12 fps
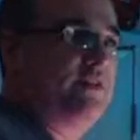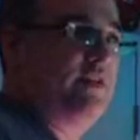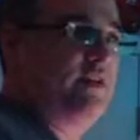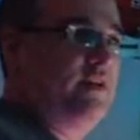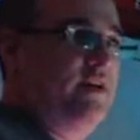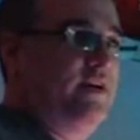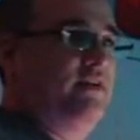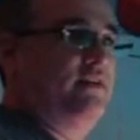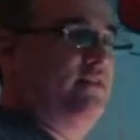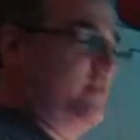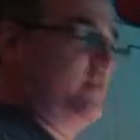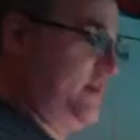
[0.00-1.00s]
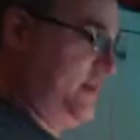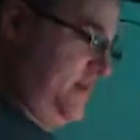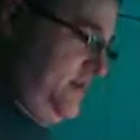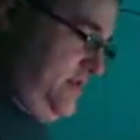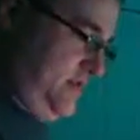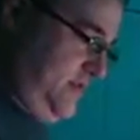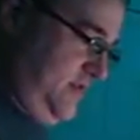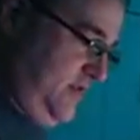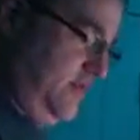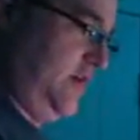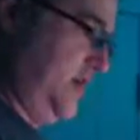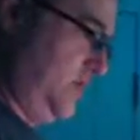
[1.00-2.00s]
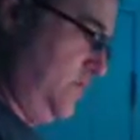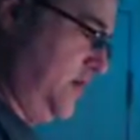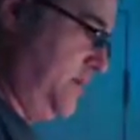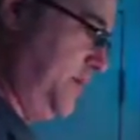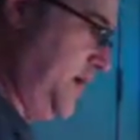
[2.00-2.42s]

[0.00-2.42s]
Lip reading: the, standing next to the Arcade1up, and I